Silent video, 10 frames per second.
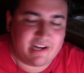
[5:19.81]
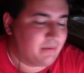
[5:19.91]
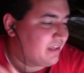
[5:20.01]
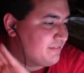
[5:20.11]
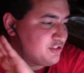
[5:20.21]
I
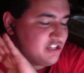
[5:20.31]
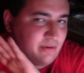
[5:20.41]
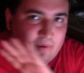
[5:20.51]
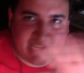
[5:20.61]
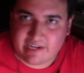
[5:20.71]
don't give a
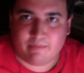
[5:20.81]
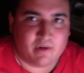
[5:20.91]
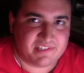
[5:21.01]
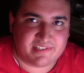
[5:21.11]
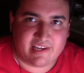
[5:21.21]
shit what
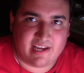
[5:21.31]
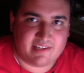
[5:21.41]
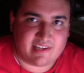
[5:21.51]
anyone says.